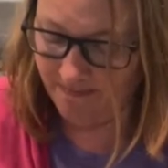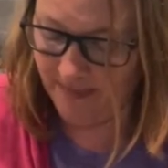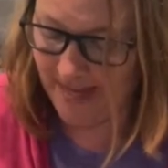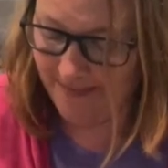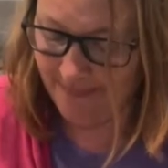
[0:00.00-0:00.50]

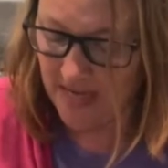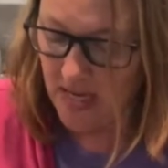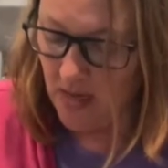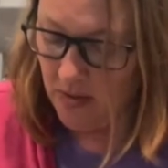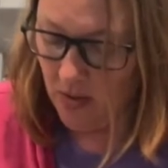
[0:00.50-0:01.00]
yeah,
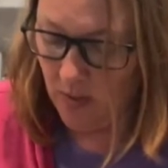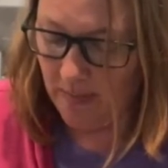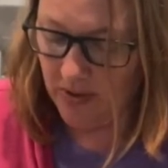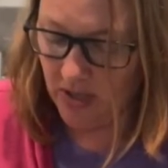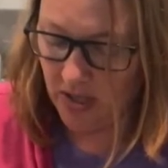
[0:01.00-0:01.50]
don't
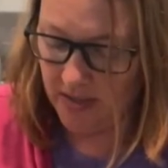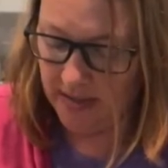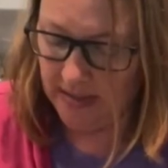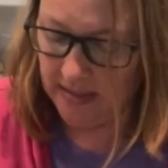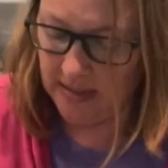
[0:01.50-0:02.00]
want burnt
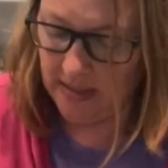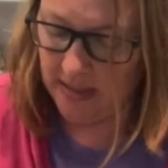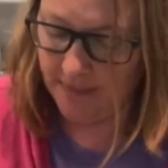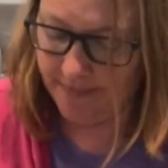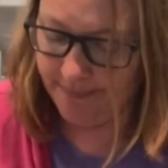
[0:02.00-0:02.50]
garlic in here.